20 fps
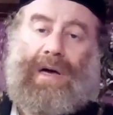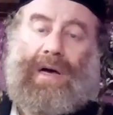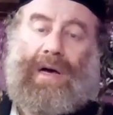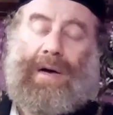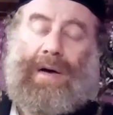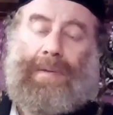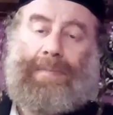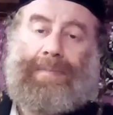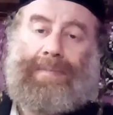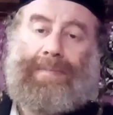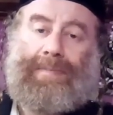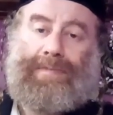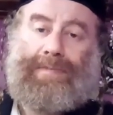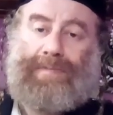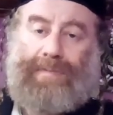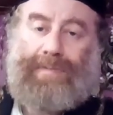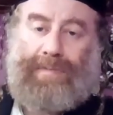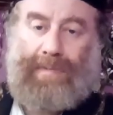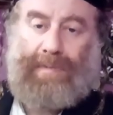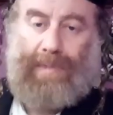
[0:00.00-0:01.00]

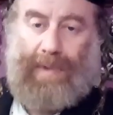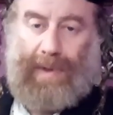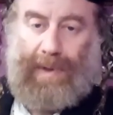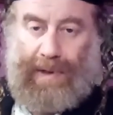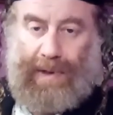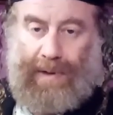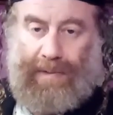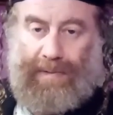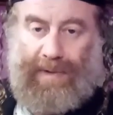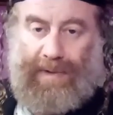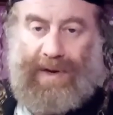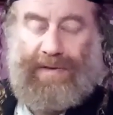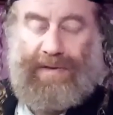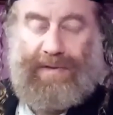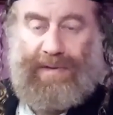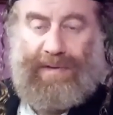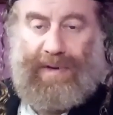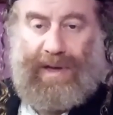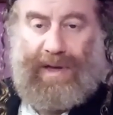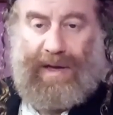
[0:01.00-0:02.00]
Um, Really,
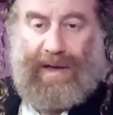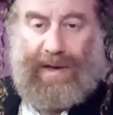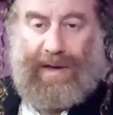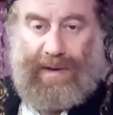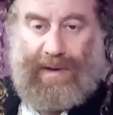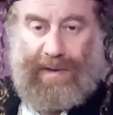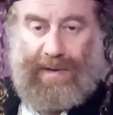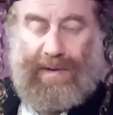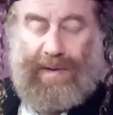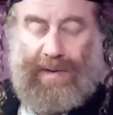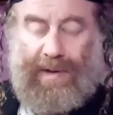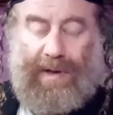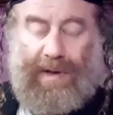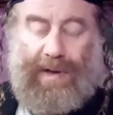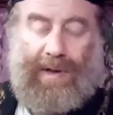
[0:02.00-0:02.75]
like uh,